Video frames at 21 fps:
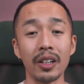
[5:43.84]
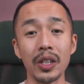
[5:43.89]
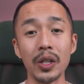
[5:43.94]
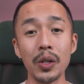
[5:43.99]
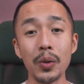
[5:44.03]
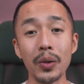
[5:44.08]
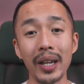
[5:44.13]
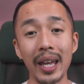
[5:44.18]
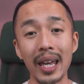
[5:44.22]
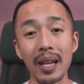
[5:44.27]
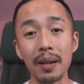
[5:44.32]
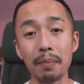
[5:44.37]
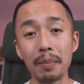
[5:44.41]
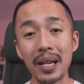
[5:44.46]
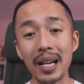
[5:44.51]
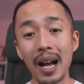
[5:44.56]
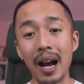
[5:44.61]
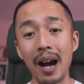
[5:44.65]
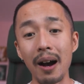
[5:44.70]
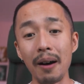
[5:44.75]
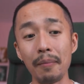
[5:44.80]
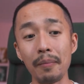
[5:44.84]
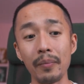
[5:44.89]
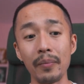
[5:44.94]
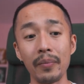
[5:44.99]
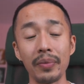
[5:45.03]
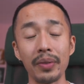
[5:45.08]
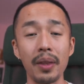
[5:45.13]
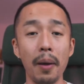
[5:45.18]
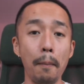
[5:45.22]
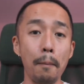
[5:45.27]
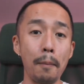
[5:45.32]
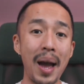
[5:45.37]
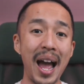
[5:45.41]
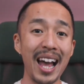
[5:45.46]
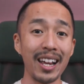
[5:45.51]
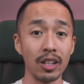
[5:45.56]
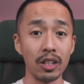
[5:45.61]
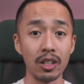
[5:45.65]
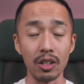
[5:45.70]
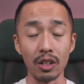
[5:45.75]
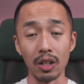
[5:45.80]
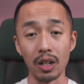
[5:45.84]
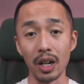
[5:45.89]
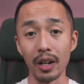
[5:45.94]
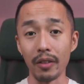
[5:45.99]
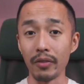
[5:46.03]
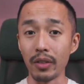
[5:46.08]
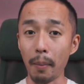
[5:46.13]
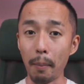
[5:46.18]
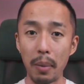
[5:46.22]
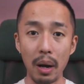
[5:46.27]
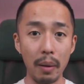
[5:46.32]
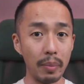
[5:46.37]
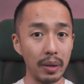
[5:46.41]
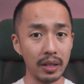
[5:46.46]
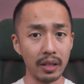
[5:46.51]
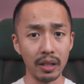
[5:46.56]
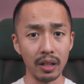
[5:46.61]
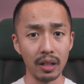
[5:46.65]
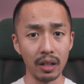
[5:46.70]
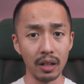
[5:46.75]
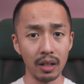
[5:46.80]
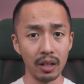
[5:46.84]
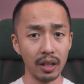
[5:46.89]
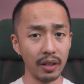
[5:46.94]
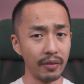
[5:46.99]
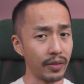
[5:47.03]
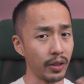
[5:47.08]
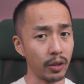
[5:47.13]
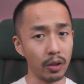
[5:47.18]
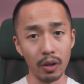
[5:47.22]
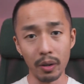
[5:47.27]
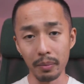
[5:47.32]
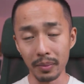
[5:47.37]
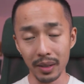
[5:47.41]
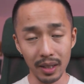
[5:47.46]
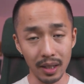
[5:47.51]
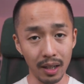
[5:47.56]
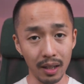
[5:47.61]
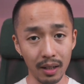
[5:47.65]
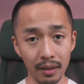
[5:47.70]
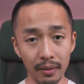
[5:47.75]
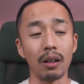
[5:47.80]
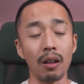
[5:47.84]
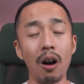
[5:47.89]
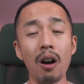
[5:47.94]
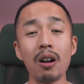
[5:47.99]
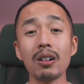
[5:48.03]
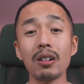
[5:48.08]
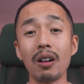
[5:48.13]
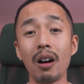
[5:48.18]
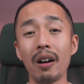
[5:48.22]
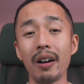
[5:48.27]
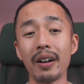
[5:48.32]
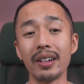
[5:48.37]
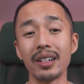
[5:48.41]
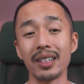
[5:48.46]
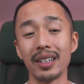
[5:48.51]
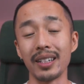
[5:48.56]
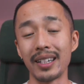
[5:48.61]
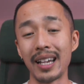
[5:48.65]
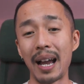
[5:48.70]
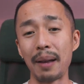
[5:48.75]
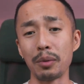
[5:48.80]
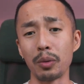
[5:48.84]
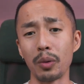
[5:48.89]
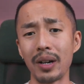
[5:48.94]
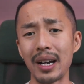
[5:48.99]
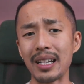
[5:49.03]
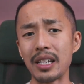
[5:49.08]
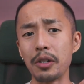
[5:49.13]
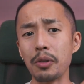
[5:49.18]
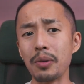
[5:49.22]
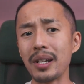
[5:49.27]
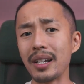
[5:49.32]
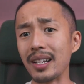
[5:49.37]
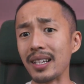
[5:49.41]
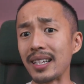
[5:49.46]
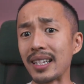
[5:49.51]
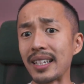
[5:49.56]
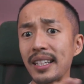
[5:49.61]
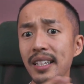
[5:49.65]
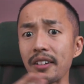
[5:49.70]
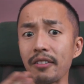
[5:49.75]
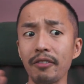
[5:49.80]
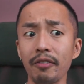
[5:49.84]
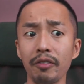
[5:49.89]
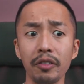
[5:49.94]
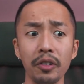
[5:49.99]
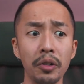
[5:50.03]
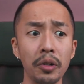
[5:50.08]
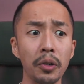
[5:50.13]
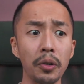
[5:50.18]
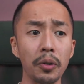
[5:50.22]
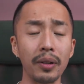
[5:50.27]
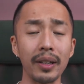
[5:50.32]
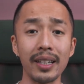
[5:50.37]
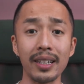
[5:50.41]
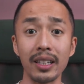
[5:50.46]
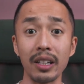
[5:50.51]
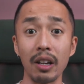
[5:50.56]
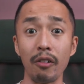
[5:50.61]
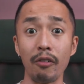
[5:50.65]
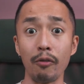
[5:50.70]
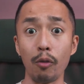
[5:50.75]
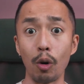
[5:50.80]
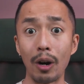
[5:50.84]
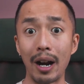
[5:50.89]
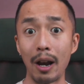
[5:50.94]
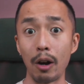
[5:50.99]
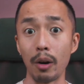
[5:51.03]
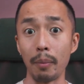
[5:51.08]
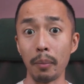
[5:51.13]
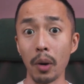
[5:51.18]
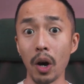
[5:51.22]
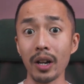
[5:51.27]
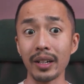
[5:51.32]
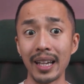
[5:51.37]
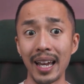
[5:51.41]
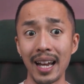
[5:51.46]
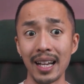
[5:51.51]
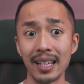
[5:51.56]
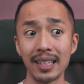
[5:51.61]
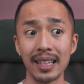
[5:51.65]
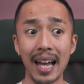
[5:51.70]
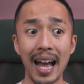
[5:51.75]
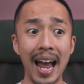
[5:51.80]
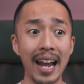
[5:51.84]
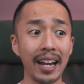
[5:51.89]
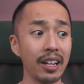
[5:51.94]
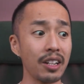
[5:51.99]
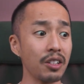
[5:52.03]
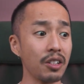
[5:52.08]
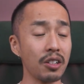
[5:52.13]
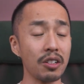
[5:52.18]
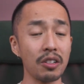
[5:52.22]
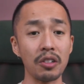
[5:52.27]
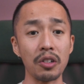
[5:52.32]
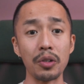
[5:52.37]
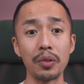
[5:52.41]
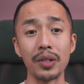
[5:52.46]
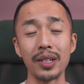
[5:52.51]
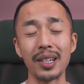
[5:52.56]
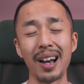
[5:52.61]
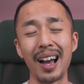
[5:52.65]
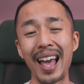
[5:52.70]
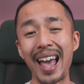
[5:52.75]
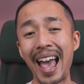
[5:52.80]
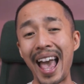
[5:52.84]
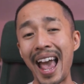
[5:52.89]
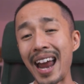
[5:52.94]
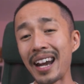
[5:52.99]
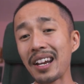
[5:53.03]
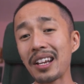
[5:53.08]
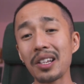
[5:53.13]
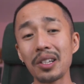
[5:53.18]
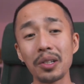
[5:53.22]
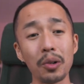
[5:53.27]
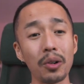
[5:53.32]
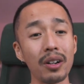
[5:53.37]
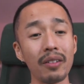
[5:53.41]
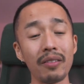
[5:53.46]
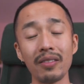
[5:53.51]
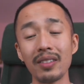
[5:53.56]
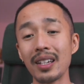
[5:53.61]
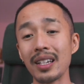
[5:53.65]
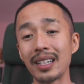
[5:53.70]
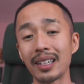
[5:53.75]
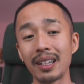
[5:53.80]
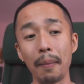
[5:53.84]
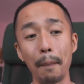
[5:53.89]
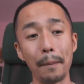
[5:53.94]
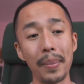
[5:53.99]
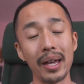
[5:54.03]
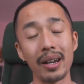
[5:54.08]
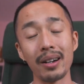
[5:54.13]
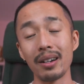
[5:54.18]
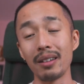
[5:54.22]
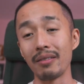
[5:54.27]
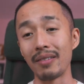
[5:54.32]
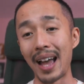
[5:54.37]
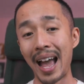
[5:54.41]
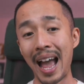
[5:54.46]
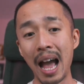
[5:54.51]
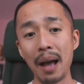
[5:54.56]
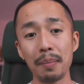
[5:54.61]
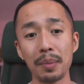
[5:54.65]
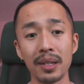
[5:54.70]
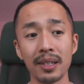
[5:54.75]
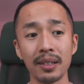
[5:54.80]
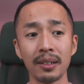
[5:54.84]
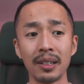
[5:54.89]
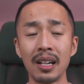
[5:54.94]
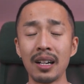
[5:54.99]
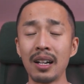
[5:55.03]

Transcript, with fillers: you can become the master of the puppeteer, if you know what I'm saying. Long gone at the times where you need to sift through, let's say, a four hour podcast, I can just use any sort of these competitive apps